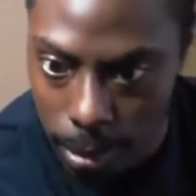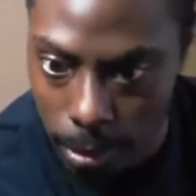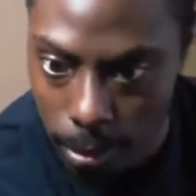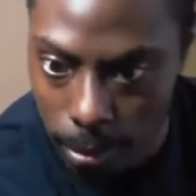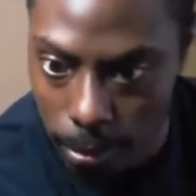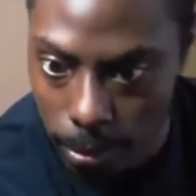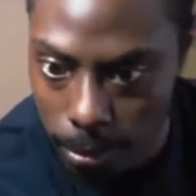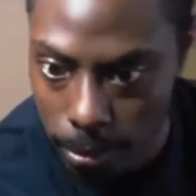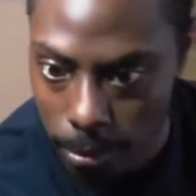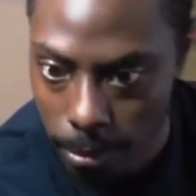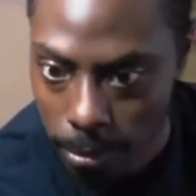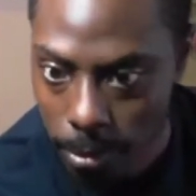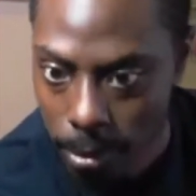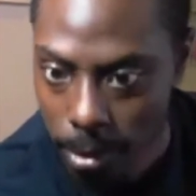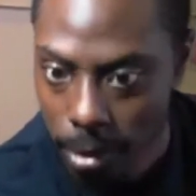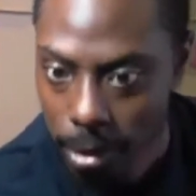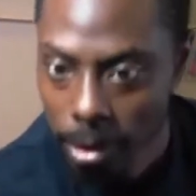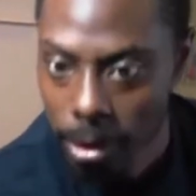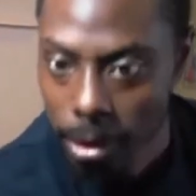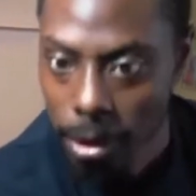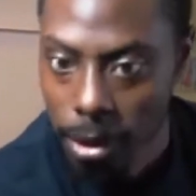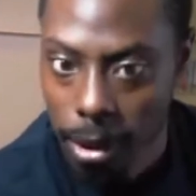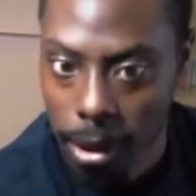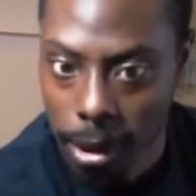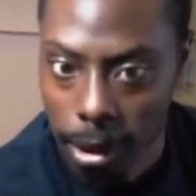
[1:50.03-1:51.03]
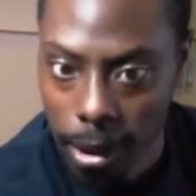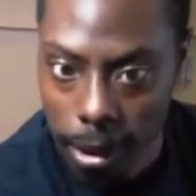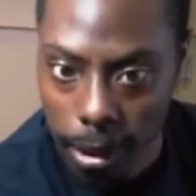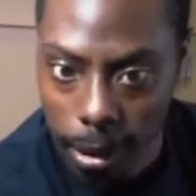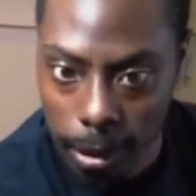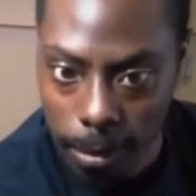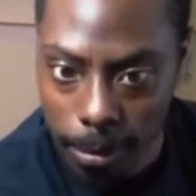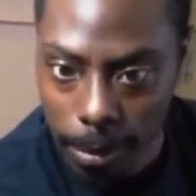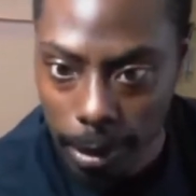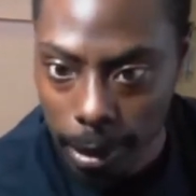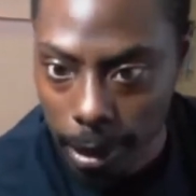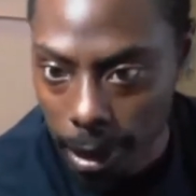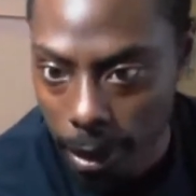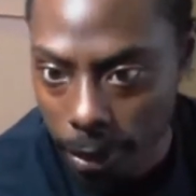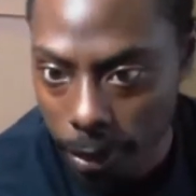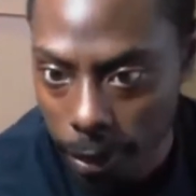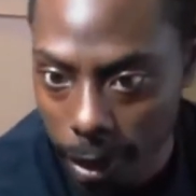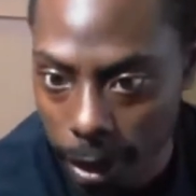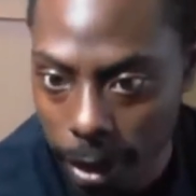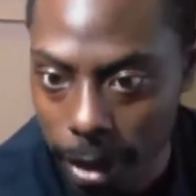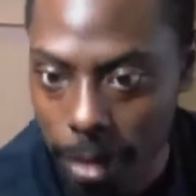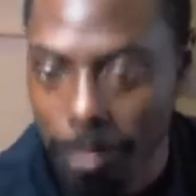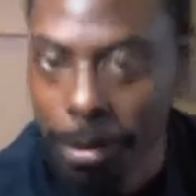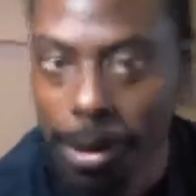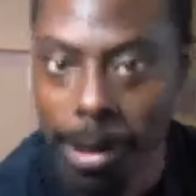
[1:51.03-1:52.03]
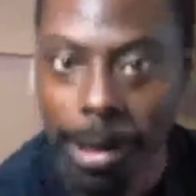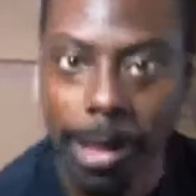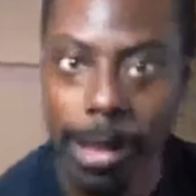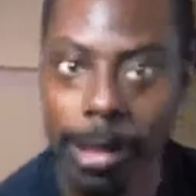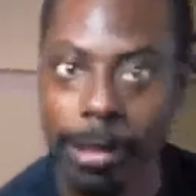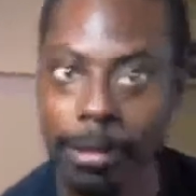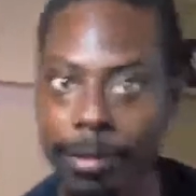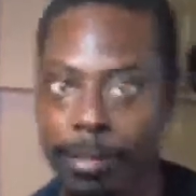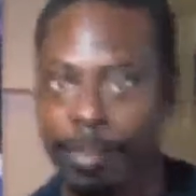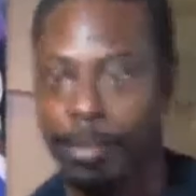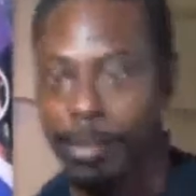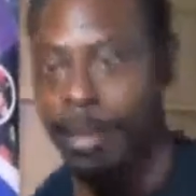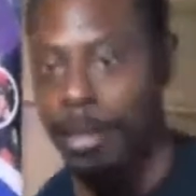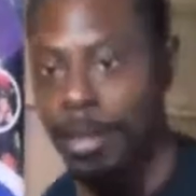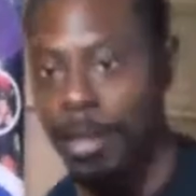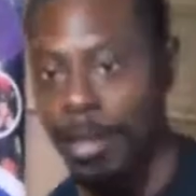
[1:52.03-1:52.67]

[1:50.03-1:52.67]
Cool. I think I'm live.